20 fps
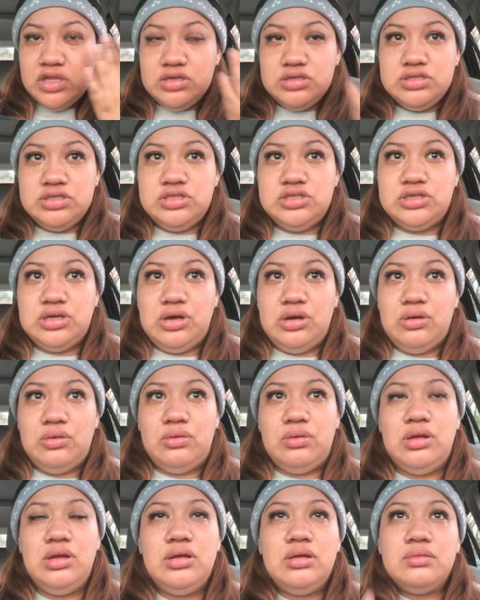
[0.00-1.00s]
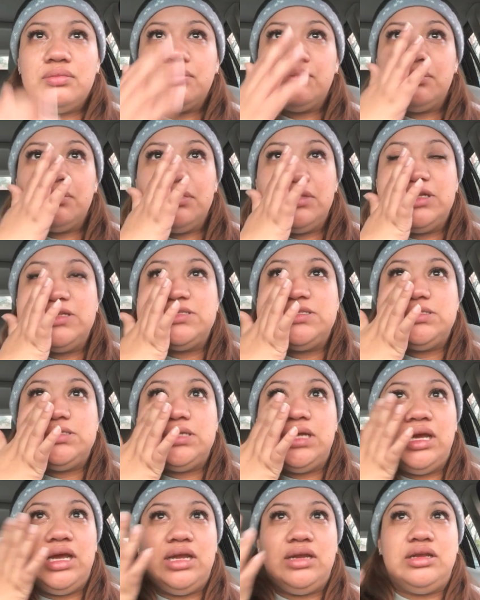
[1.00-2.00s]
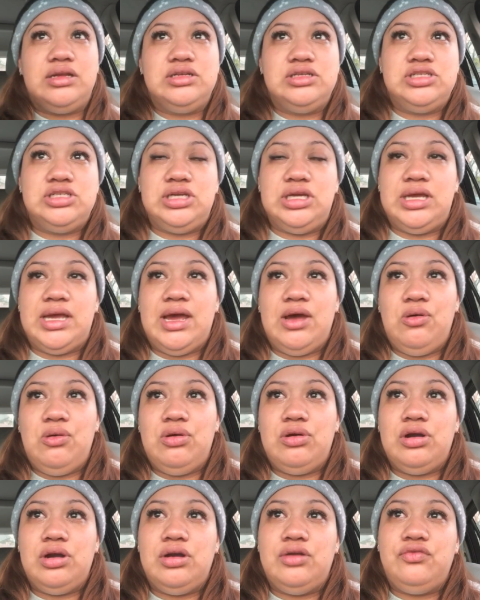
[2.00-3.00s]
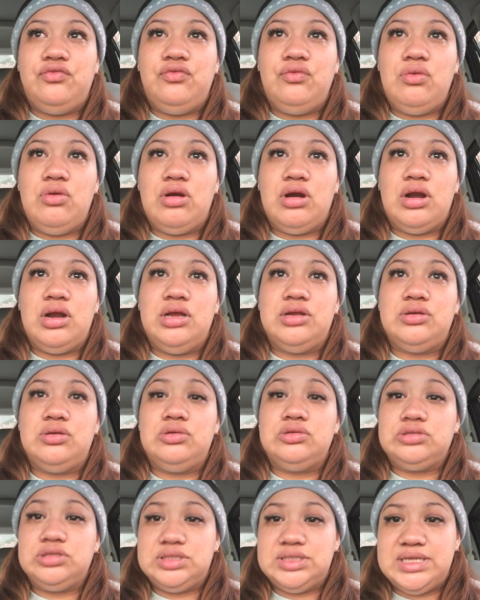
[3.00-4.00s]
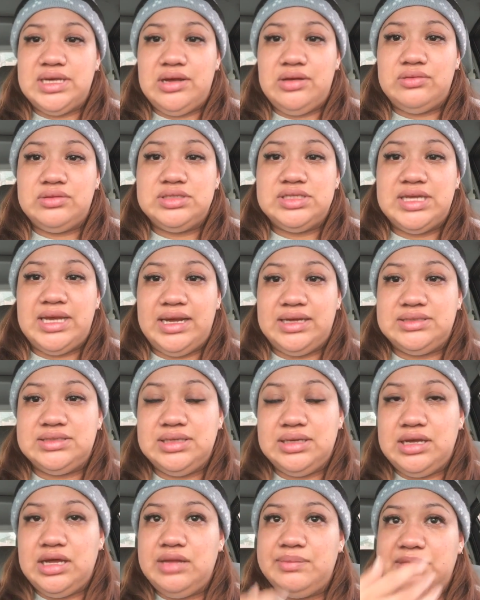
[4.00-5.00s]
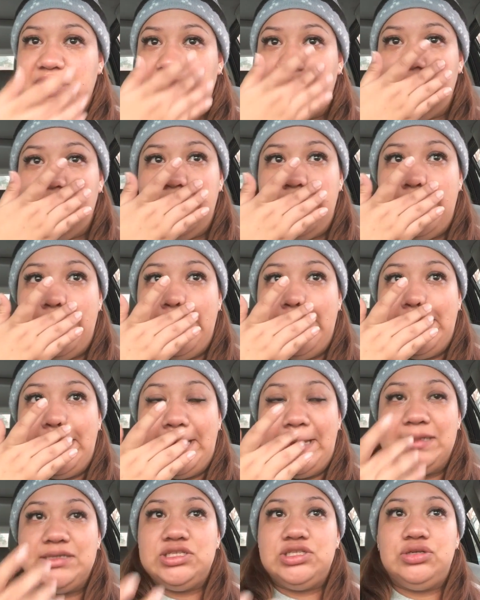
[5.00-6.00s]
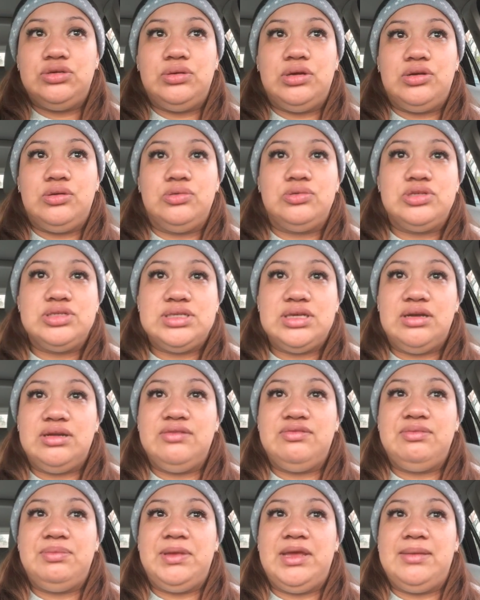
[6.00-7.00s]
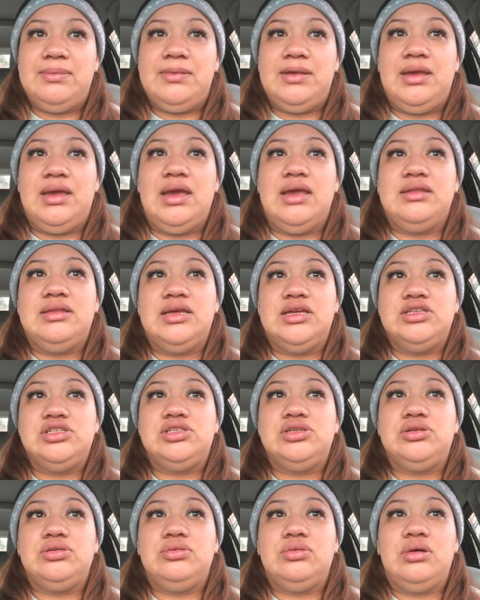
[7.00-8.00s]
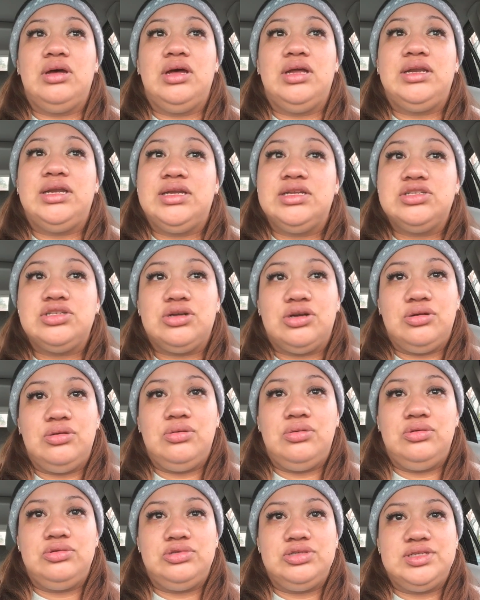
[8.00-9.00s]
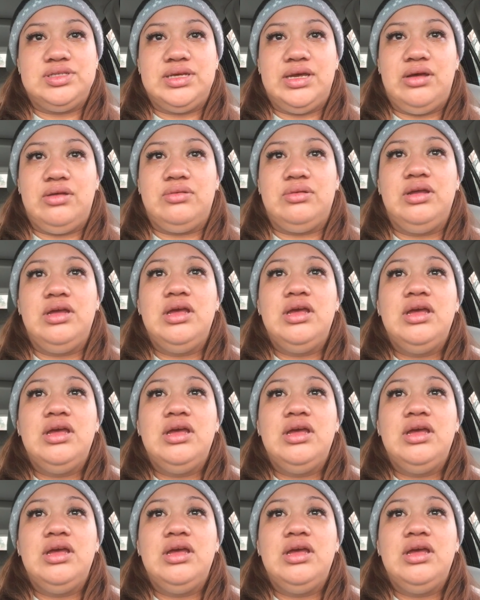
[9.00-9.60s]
so instead she ordered for an ultrasound tech to come in and do an ultrasound of the baby, and then do an internal ultrasound